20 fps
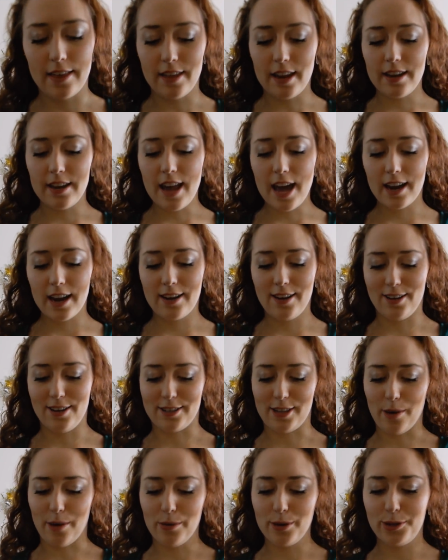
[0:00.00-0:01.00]
And then
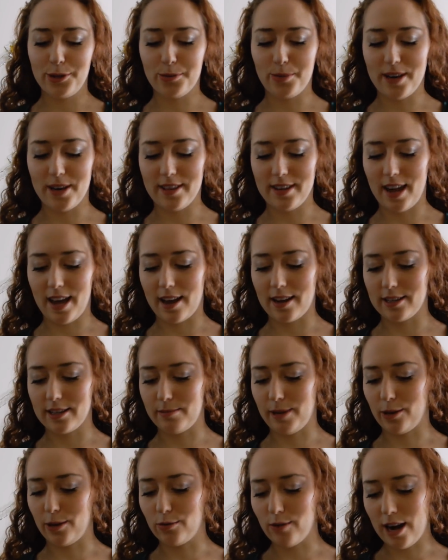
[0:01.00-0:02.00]
necklace, I wanted to wear the necklace my